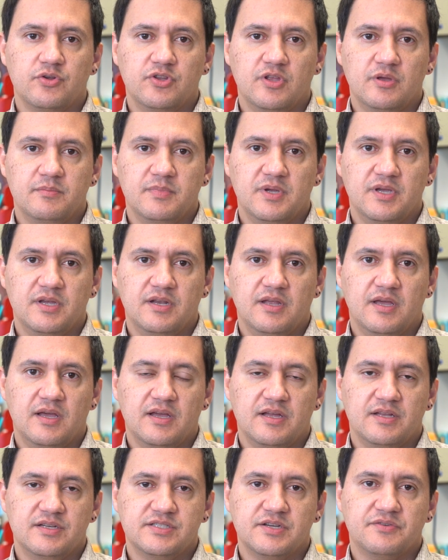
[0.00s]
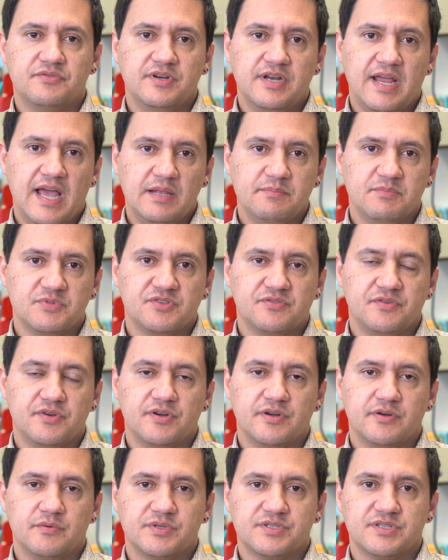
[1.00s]
them in a different
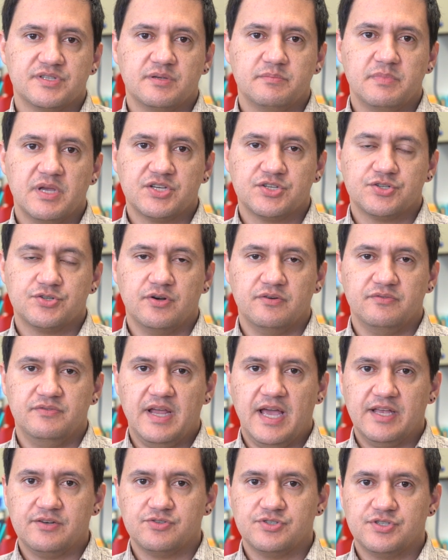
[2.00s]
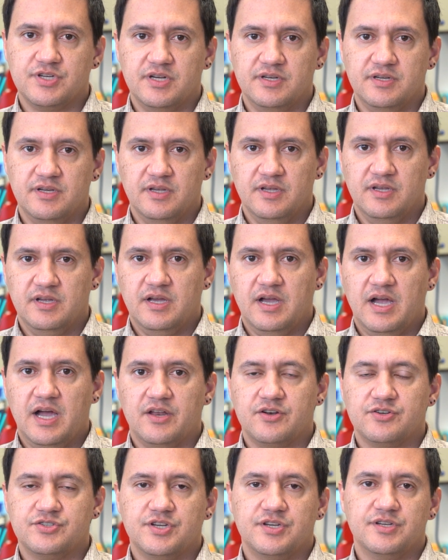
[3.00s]
atmosphere, which is a mixture of nitrogen,
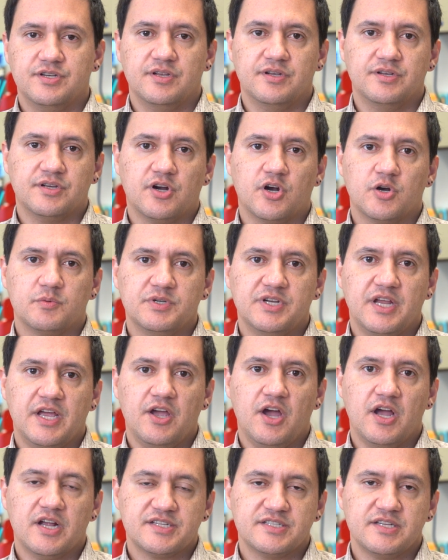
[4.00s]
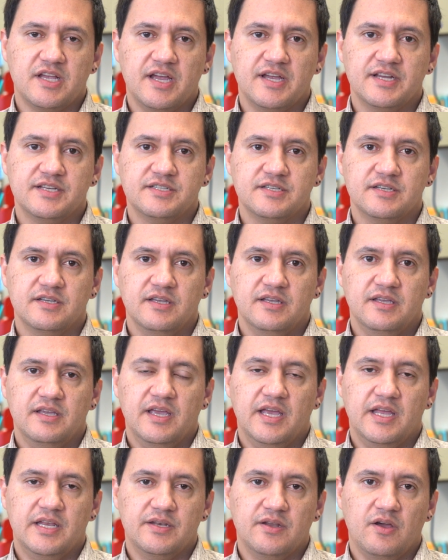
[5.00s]
hydrogen, and carbon dioxide.
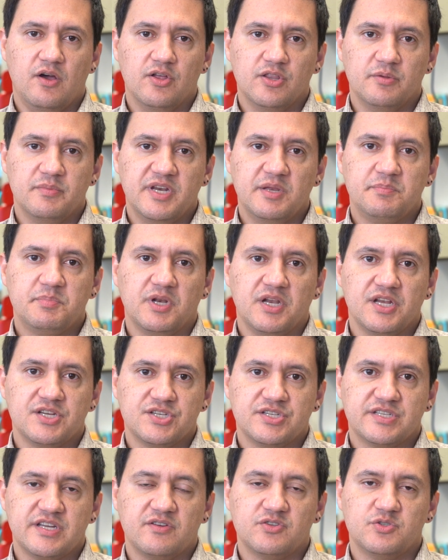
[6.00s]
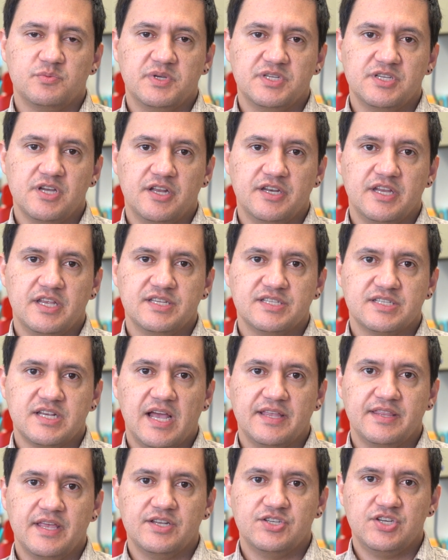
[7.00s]
And all the manipulations have to be done inside that